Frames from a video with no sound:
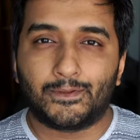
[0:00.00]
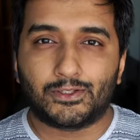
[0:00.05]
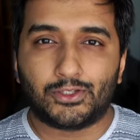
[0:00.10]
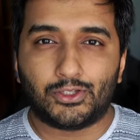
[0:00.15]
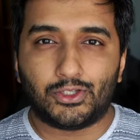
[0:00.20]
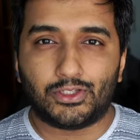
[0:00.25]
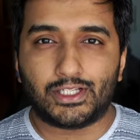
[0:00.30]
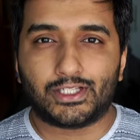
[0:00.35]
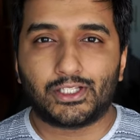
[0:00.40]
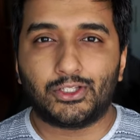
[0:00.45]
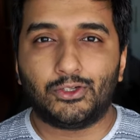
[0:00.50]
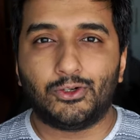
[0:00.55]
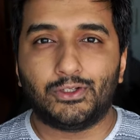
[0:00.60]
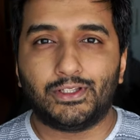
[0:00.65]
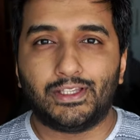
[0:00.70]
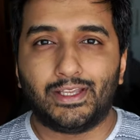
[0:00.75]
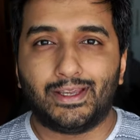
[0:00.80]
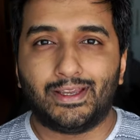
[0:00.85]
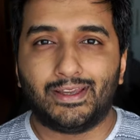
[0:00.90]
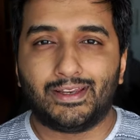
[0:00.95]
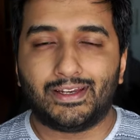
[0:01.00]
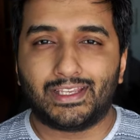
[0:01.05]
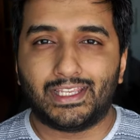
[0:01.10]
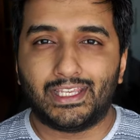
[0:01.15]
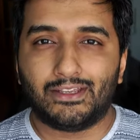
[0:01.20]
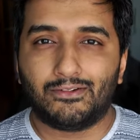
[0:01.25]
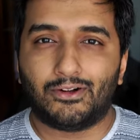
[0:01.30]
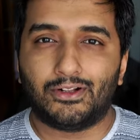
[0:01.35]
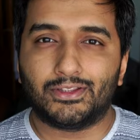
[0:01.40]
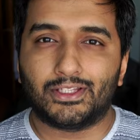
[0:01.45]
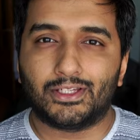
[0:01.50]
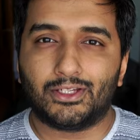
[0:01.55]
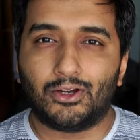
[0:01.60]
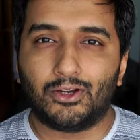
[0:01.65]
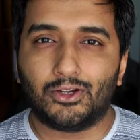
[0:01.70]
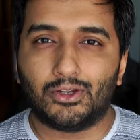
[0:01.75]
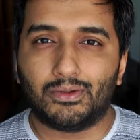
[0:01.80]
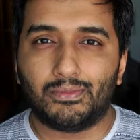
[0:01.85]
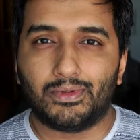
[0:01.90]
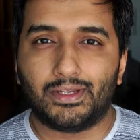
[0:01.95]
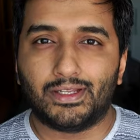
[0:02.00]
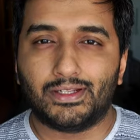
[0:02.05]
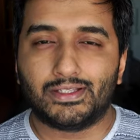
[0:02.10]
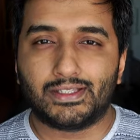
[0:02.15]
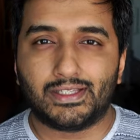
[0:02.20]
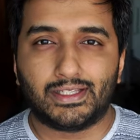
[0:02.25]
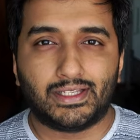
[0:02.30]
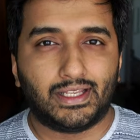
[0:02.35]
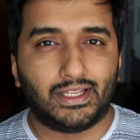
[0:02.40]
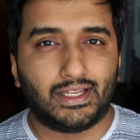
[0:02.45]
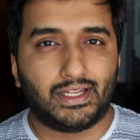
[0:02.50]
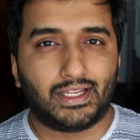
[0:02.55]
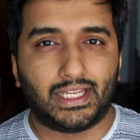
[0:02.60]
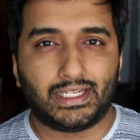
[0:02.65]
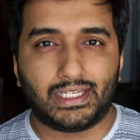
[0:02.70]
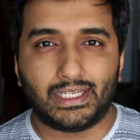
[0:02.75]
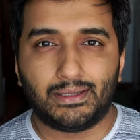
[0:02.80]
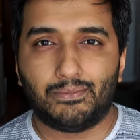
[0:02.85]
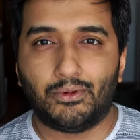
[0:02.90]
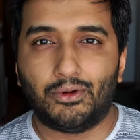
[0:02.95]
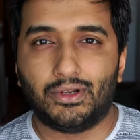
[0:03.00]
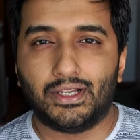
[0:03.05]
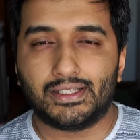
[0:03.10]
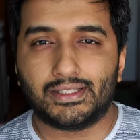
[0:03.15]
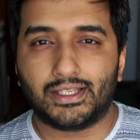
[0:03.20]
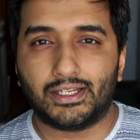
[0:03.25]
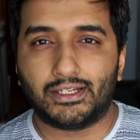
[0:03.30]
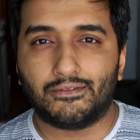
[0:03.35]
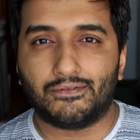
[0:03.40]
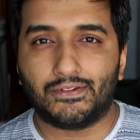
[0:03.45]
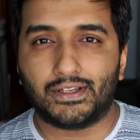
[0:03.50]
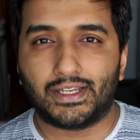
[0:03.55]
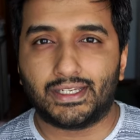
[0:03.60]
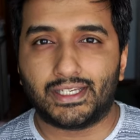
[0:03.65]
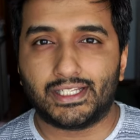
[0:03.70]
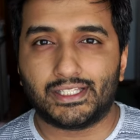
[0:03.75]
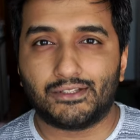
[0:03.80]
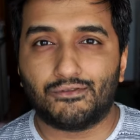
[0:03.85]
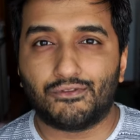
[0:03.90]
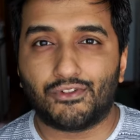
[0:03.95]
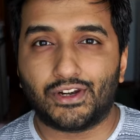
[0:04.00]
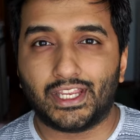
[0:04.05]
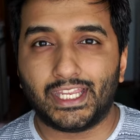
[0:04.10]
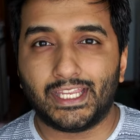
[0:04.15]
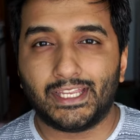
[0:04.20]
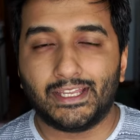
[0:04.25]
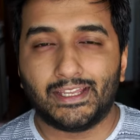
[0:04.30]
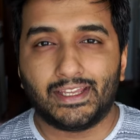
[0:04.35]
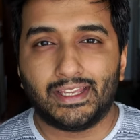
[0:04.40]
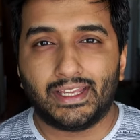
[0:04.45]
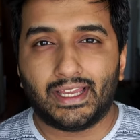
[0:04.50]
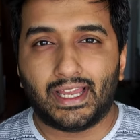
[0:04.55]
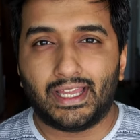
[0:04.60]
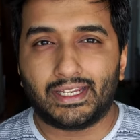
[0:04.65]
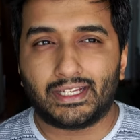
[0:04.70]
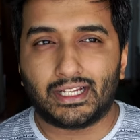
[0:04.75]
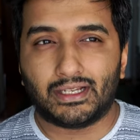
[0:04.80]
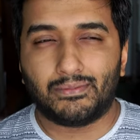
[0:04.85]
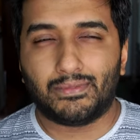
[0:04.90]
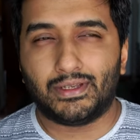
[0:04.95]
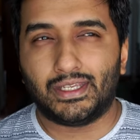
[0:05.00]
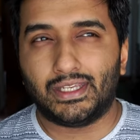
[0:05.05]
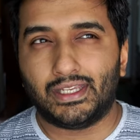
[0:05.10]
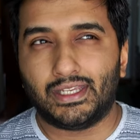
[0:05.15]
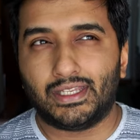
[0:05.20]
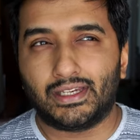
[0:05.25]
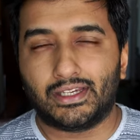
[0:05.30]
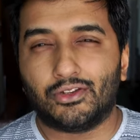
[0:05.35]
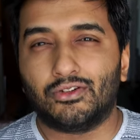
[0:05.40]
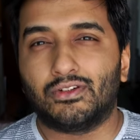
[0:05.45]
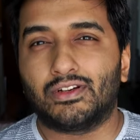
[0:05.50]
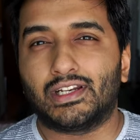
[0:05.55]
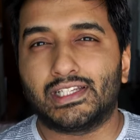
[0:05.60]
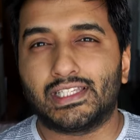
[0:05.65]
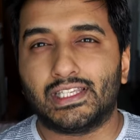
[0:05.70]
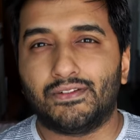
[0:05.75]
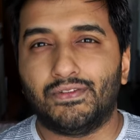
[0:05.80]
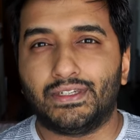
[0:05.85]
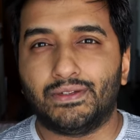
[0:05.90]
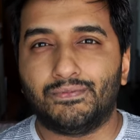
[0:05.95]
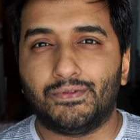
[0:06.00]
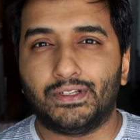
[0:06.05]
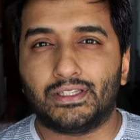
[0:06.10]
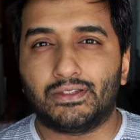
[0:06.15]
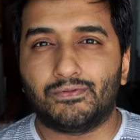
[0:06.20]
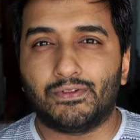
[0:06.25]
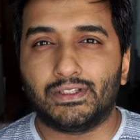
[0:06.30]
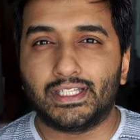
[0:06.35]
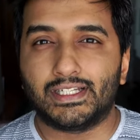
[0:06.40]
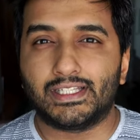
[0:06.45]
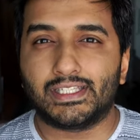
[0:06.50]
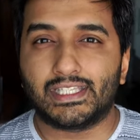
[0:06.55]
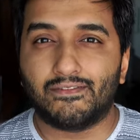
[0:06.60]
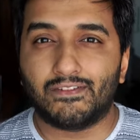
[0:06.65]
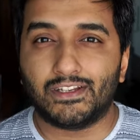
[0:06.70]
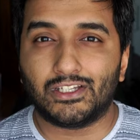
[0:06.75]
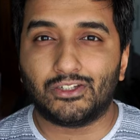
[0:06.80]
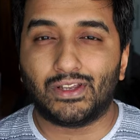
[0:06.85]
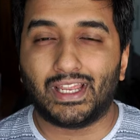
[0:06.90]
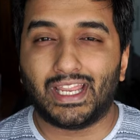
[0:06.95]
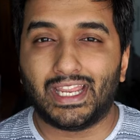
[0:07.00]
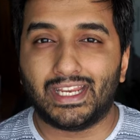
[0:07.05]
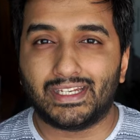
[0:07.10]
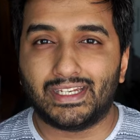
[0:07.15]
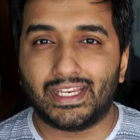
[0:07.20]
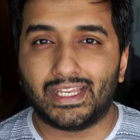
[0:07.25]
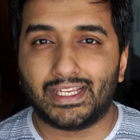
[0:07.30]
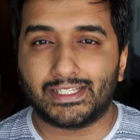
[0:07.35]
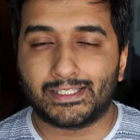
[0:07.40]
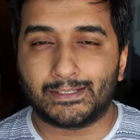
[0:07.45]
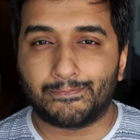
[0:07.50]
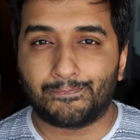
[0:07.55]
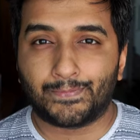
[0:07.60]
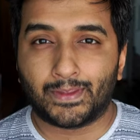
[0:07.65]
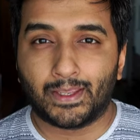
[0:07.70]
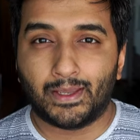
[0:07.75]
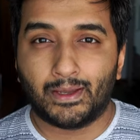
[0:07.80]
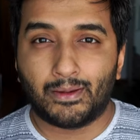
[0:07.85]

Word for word: So you just go there, give all the documents. Uh, getting police certificate is free, and it'll be you'll receive it in, within seven to eight days.